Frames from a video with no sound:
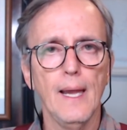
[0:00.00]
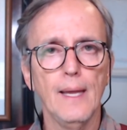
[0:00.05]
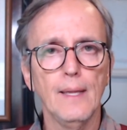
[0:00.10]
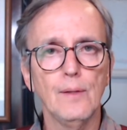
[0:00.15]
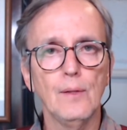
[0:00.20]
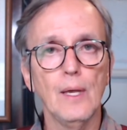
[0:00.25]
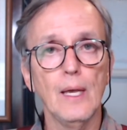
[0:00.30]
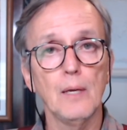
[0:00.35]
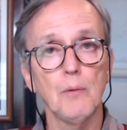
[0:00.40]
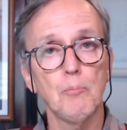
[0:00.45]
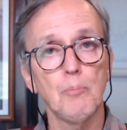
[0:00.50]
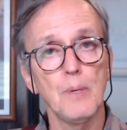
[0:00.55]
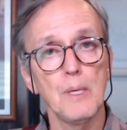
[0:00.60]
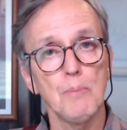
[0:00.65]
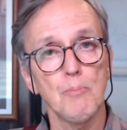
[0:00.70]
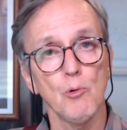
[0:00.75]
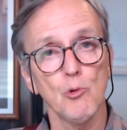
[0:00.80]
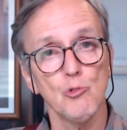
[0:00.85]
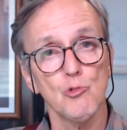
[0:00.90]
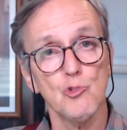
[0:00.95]
And then
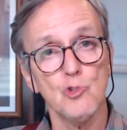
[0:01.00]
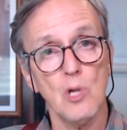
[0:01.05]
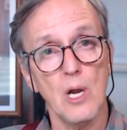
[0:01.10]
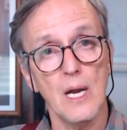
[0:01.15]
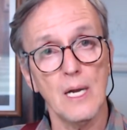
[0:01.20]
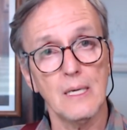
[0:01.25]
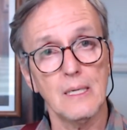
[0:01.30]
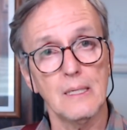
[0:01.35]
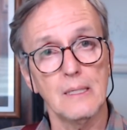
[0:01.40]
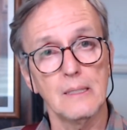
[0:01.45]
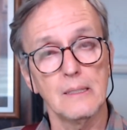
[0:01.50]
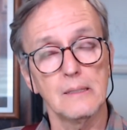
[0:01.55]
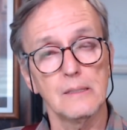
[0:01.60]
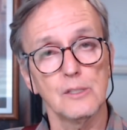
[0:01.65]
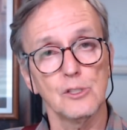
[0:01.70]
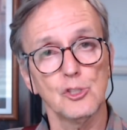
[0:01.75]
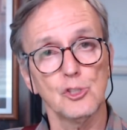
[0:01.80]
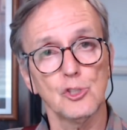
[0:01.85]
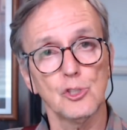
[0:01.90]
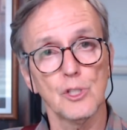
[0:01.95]
people start
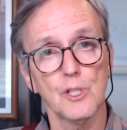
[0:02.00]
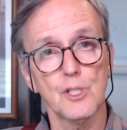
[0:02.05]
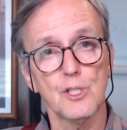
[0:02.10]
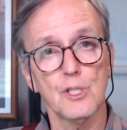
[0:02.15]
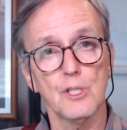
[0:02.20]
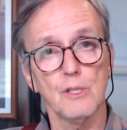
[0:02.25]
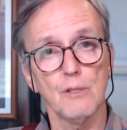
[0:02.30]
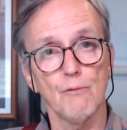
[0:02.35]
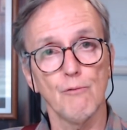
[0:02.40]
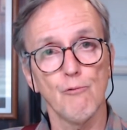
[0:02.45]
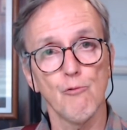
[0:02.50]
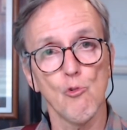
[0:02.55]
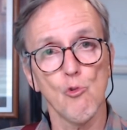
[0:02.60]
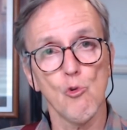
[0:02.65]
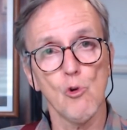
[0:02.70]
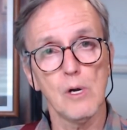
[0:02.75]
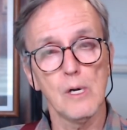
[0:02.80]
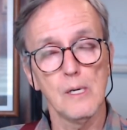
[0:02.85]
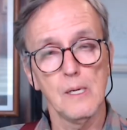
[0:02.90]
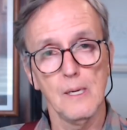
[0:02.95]
searching
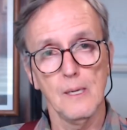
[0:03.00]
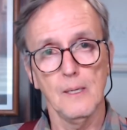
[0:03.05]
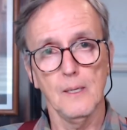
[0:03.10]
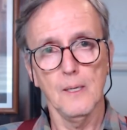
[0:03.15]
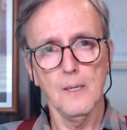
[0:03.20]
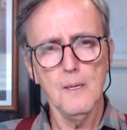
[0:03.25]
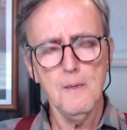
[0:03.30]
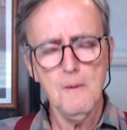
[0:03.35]
for